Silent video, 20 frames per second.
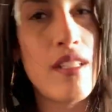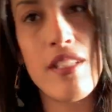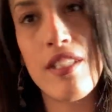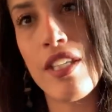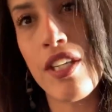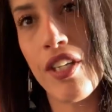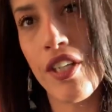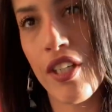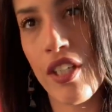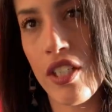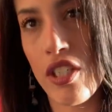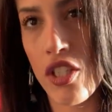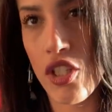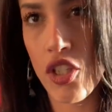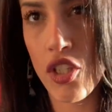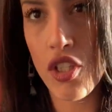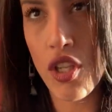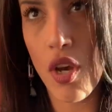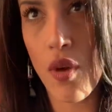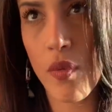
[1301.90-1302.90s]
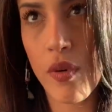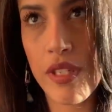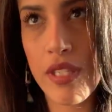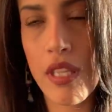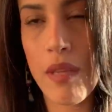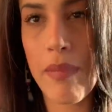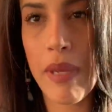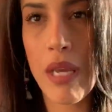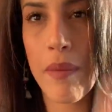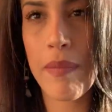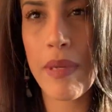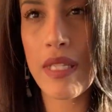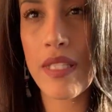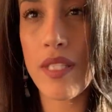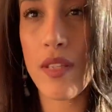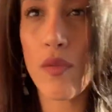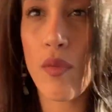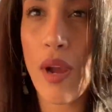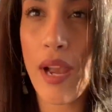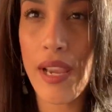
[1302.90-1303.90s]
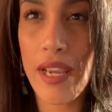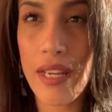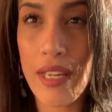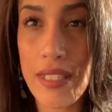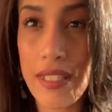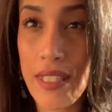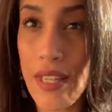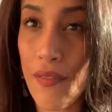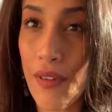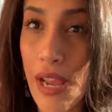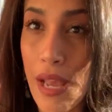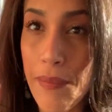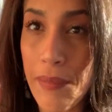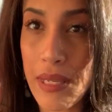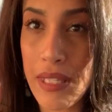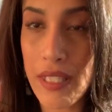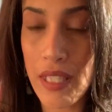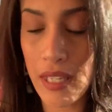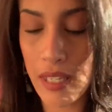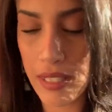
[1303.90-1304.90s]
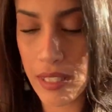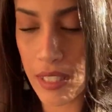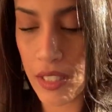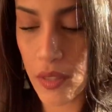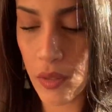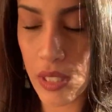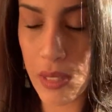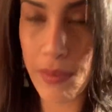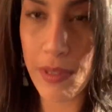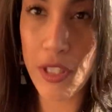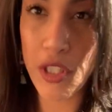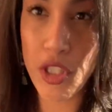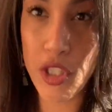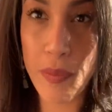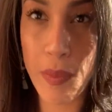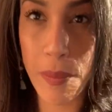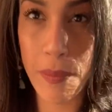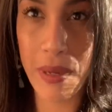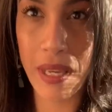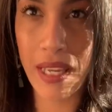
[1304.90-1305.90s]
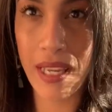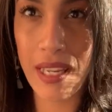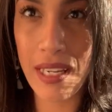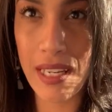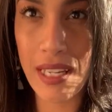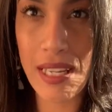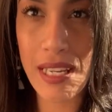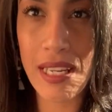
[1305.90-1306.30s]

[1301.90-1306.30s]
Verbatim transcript: Dinner, so we're just gonna pick up pizza. Ryan has never had pizza because he's always been super picky.